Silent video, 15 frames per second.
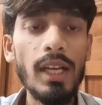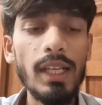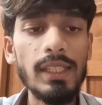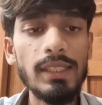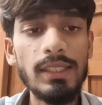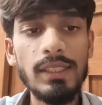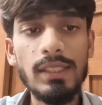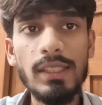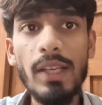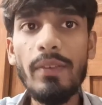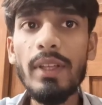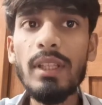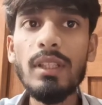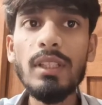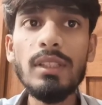
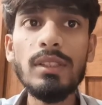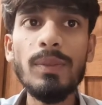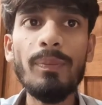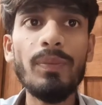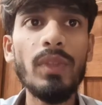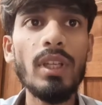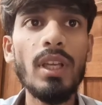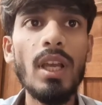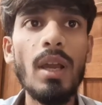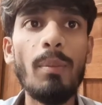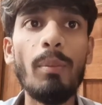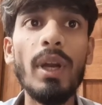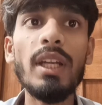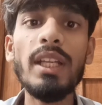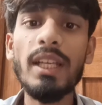Seventh is
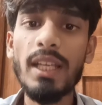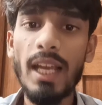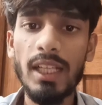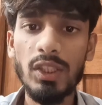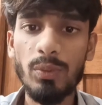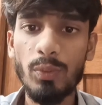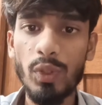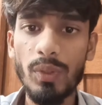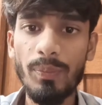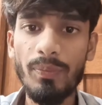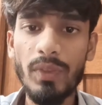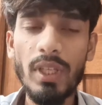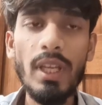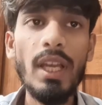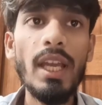multicast mode.
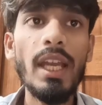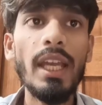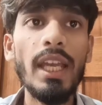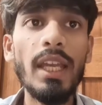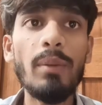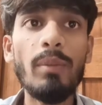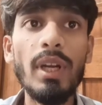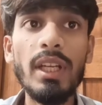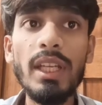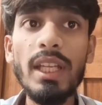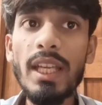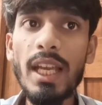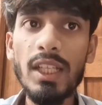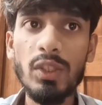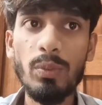In
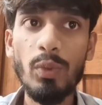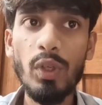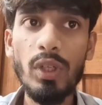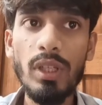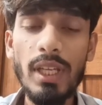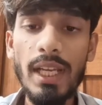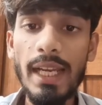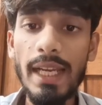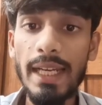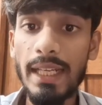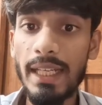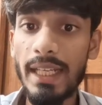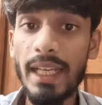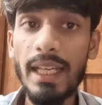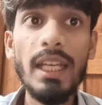multicast mode,
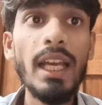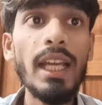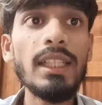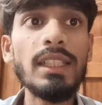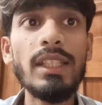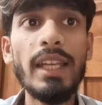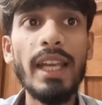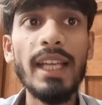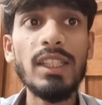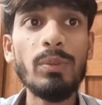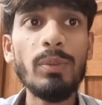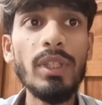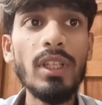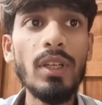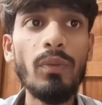data is
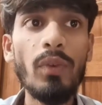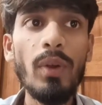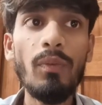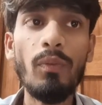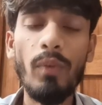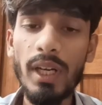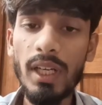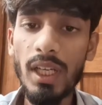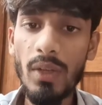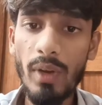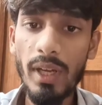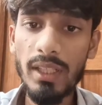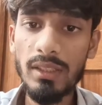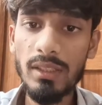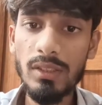transmitted from one
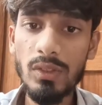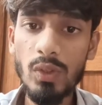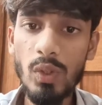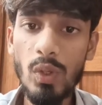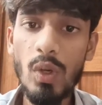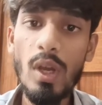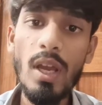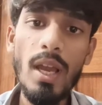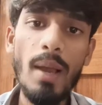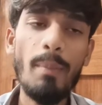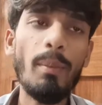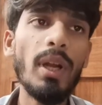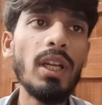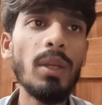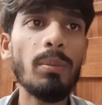device to
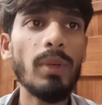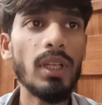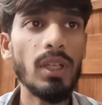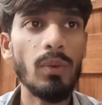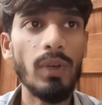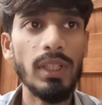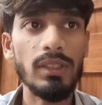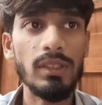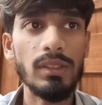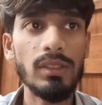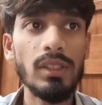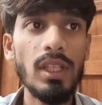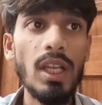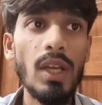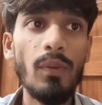multiple devices
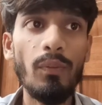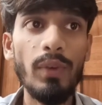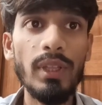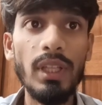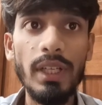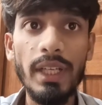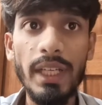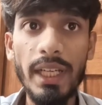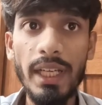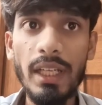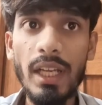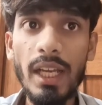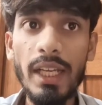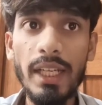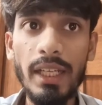with the
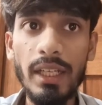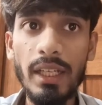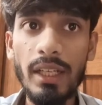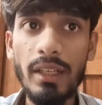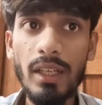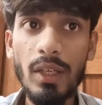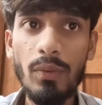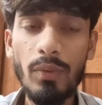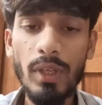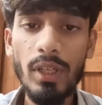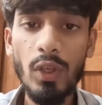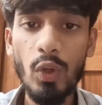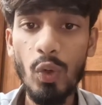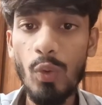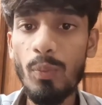data intended for a
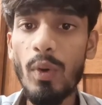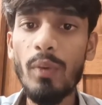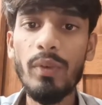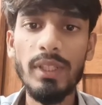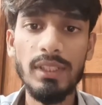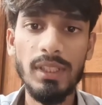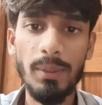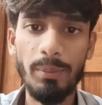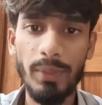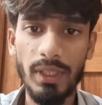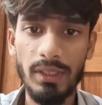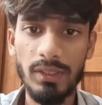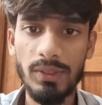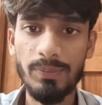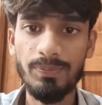group of
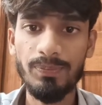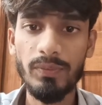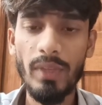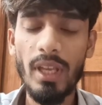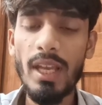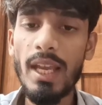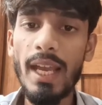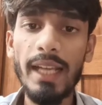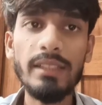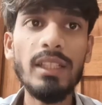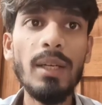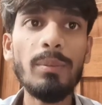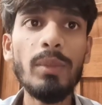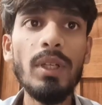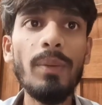recipients.
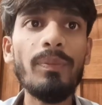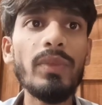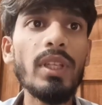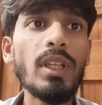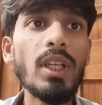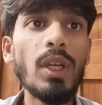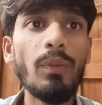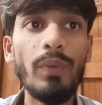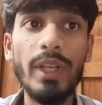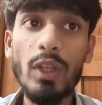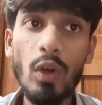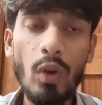Example, video